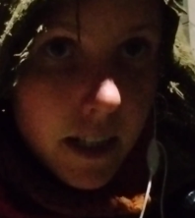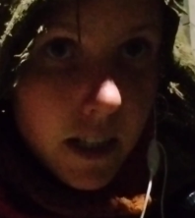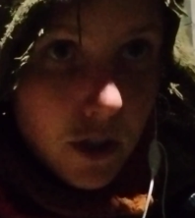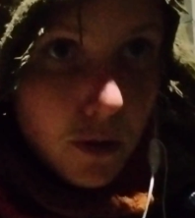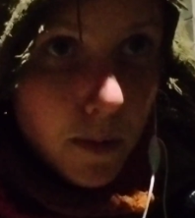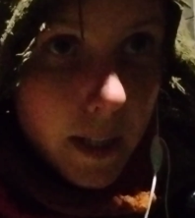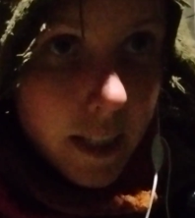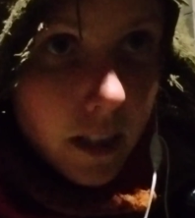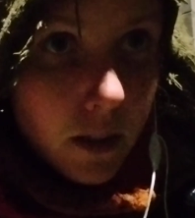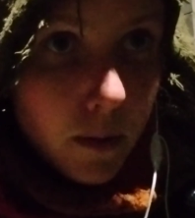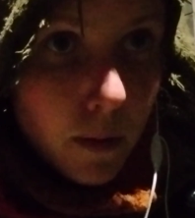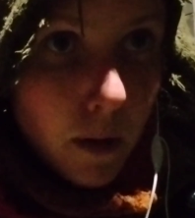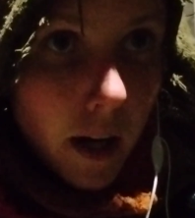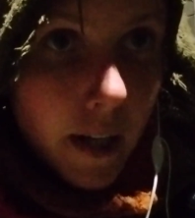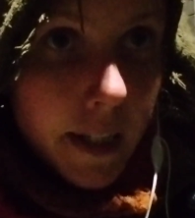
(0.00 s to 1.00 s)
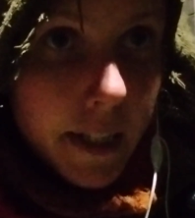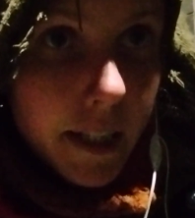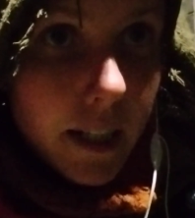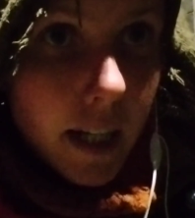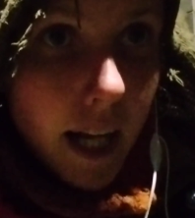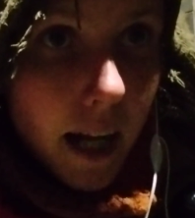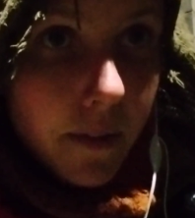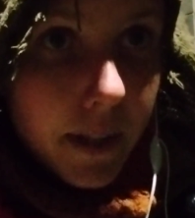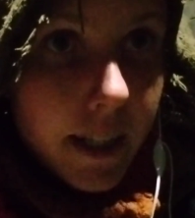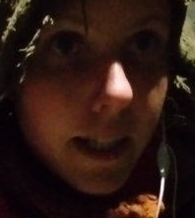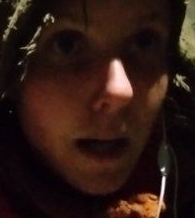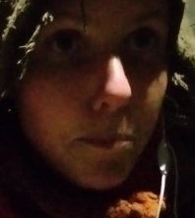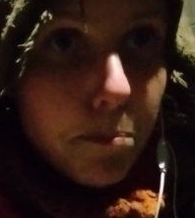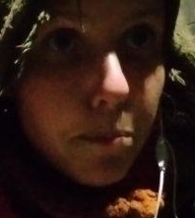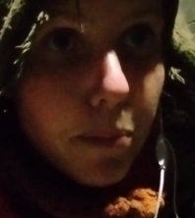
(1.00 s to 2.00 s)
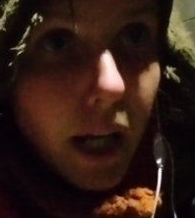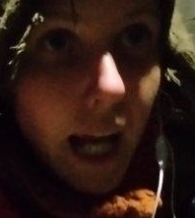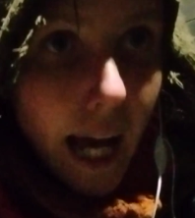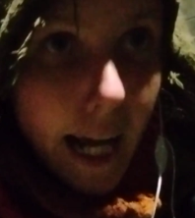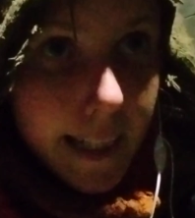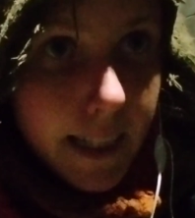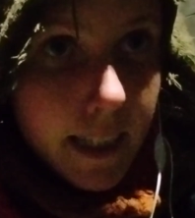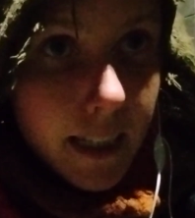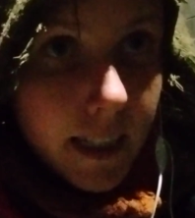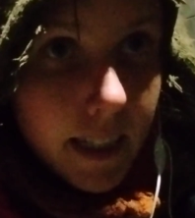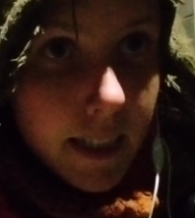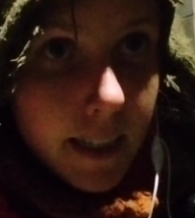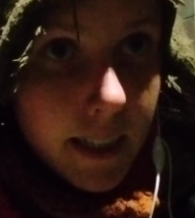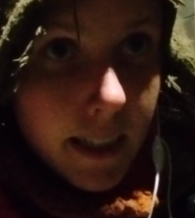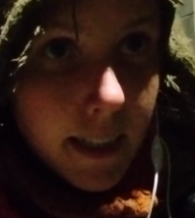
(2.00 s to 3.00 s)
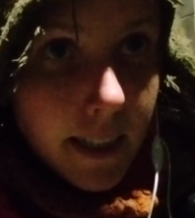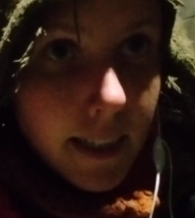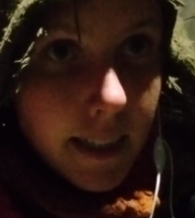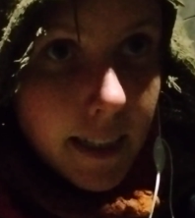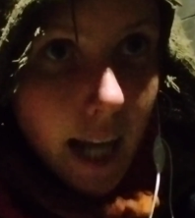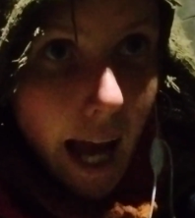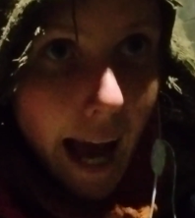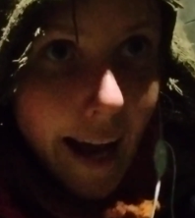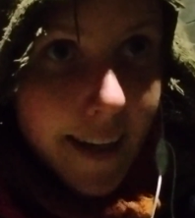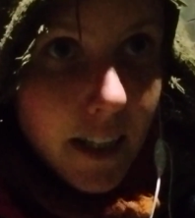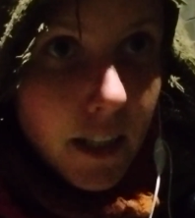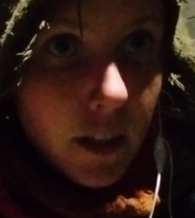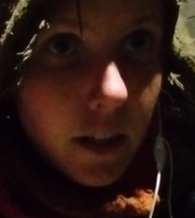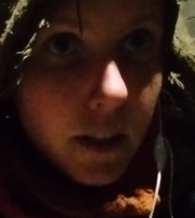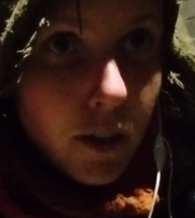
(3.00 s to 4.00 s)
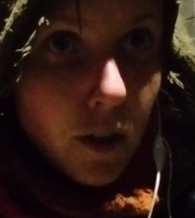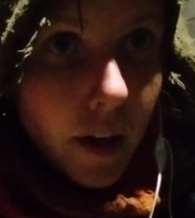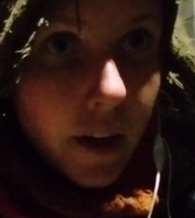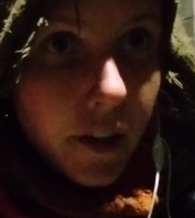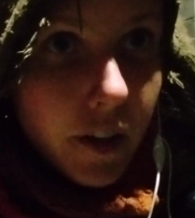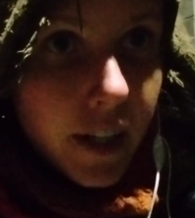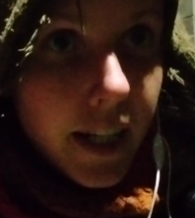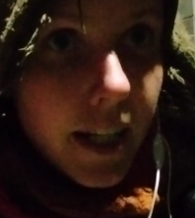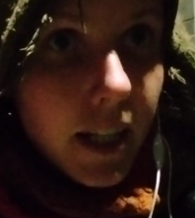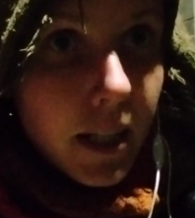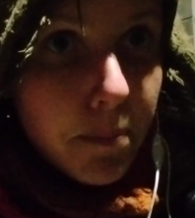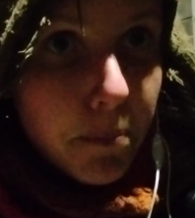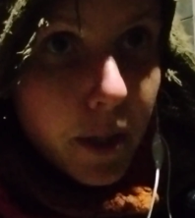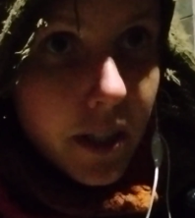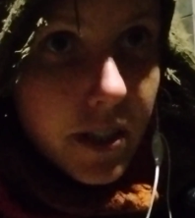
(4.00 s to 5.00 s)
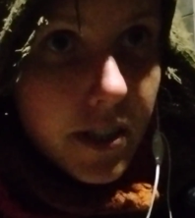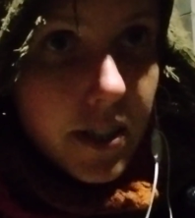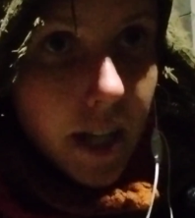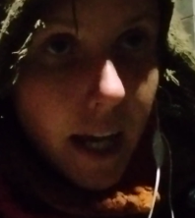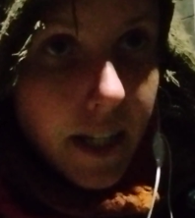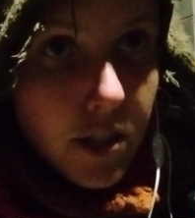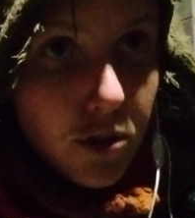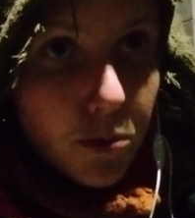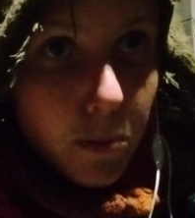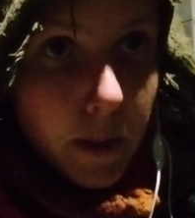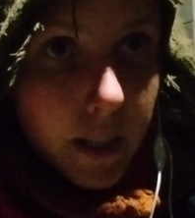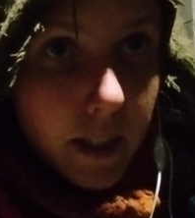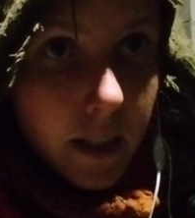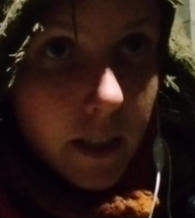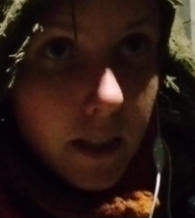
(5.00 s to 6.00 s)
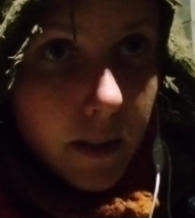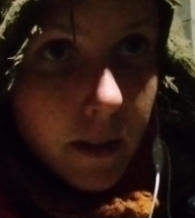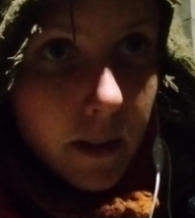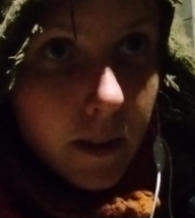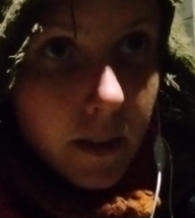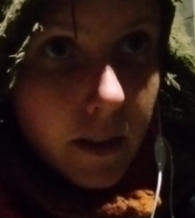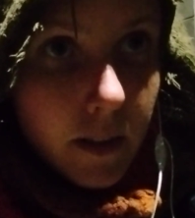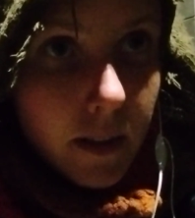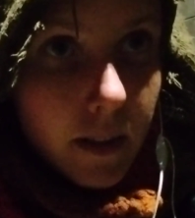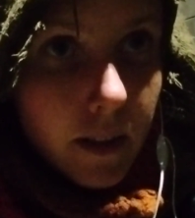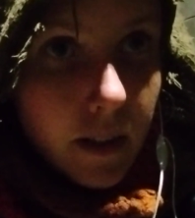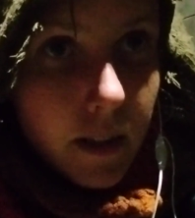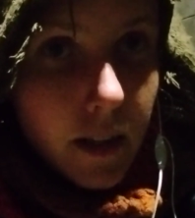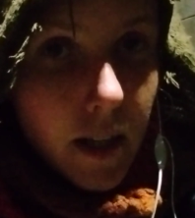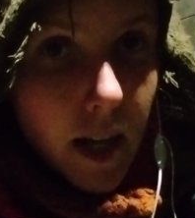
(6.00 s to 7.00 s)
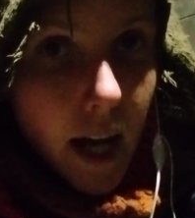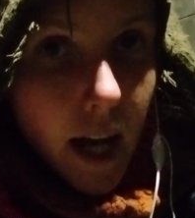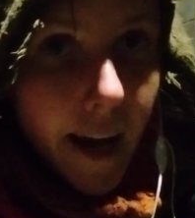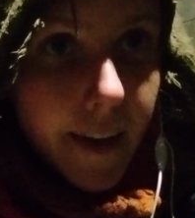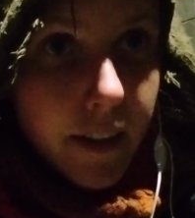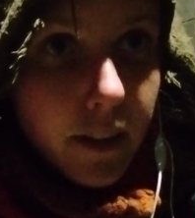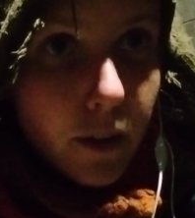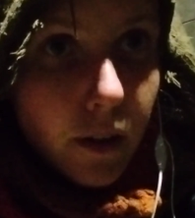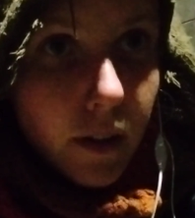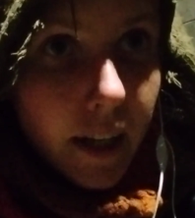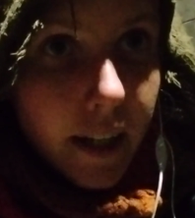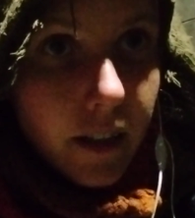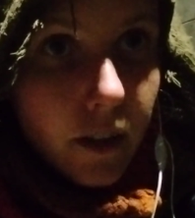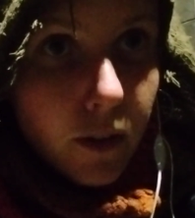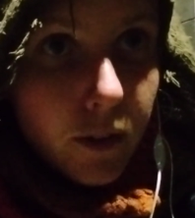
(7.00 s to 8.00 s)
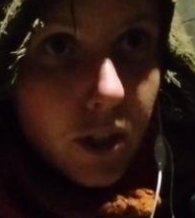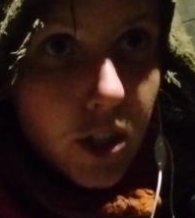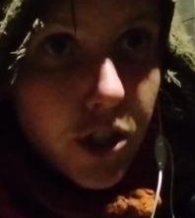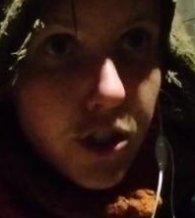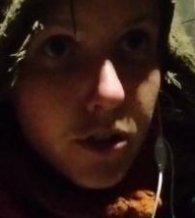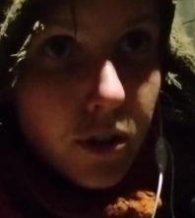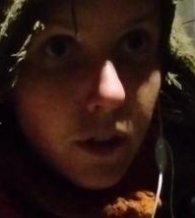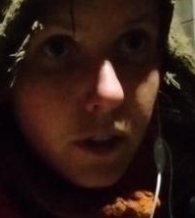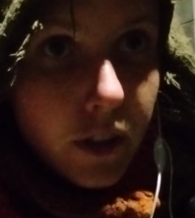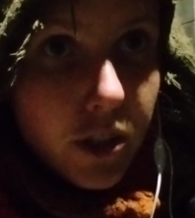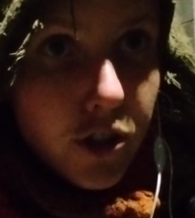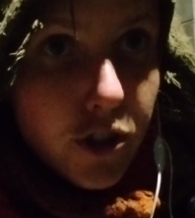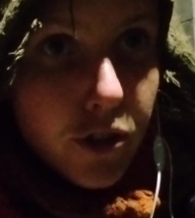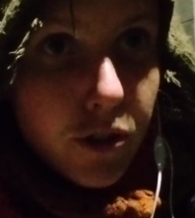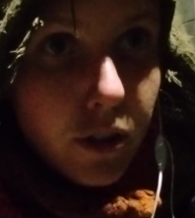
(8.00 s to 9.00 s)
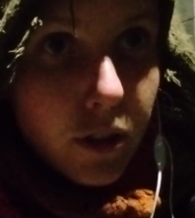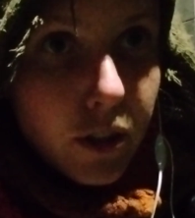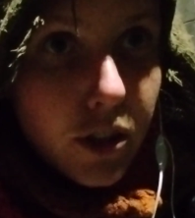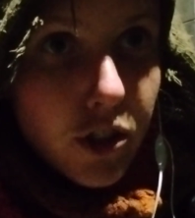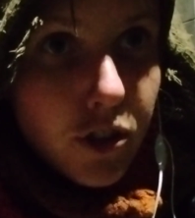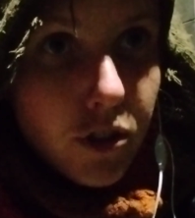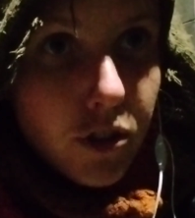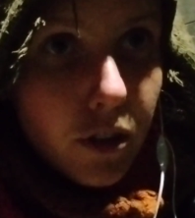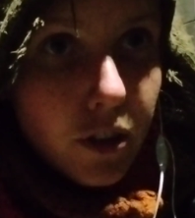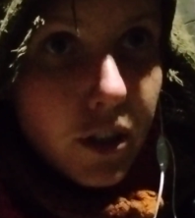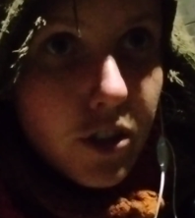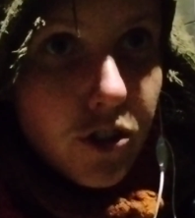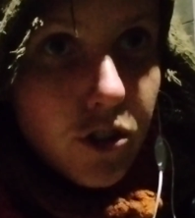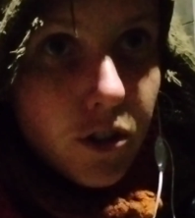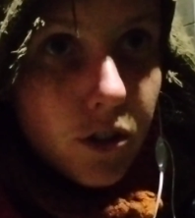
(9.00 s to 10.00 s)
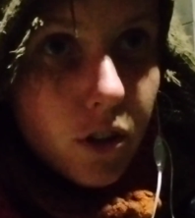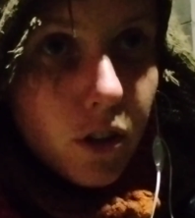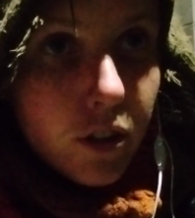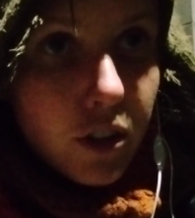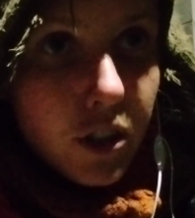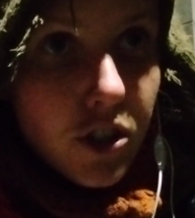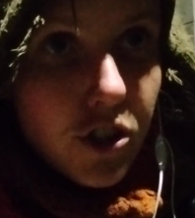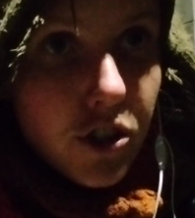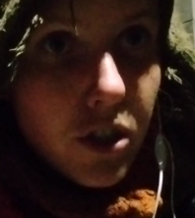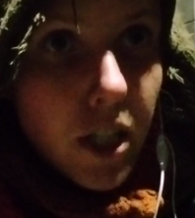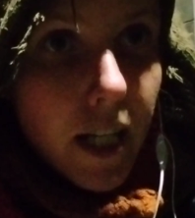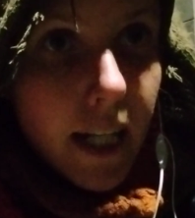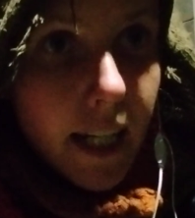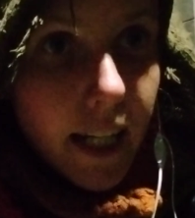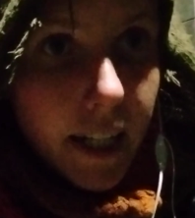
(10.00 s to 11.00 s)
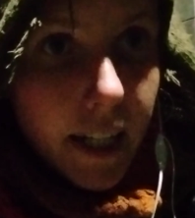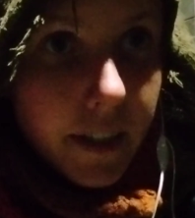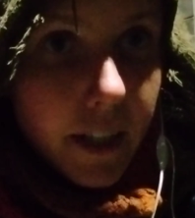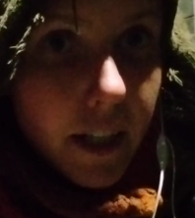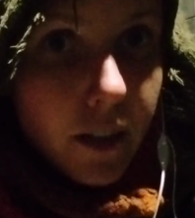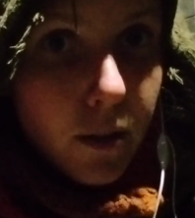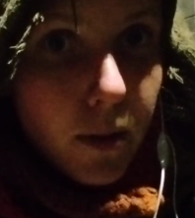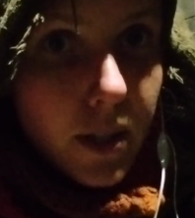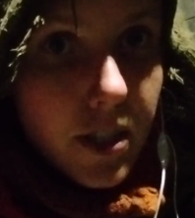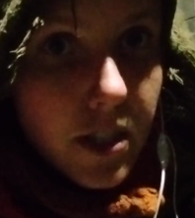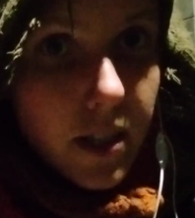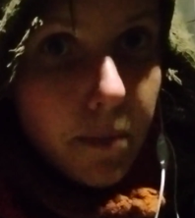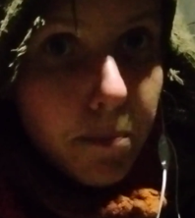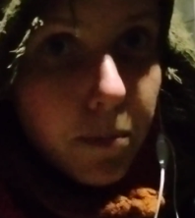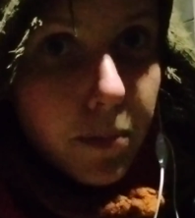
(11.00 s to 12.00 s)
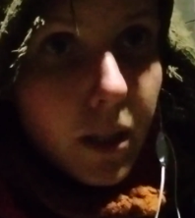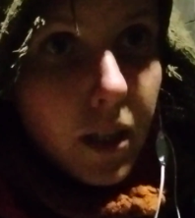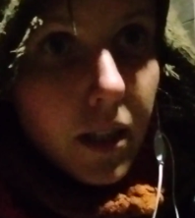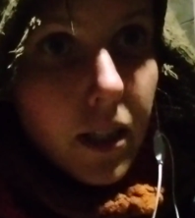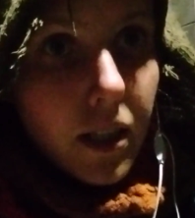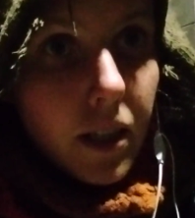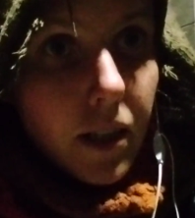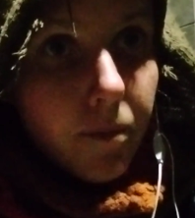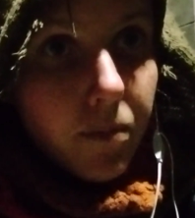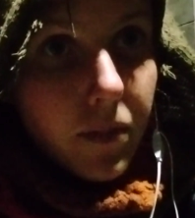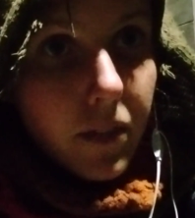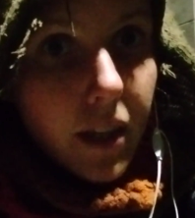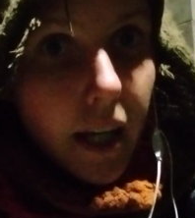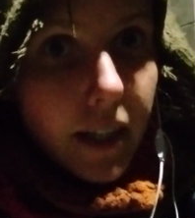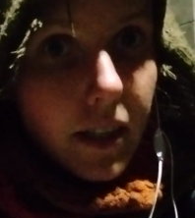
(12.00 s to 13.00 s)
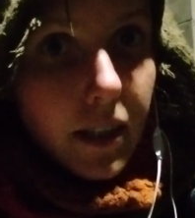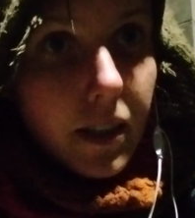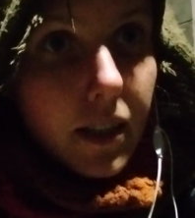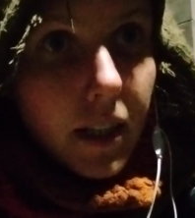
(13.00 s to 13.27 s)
is when you are having a plan and you are really precise with it. And you're like condition, condition, condition, condition, condition. And then you accept that,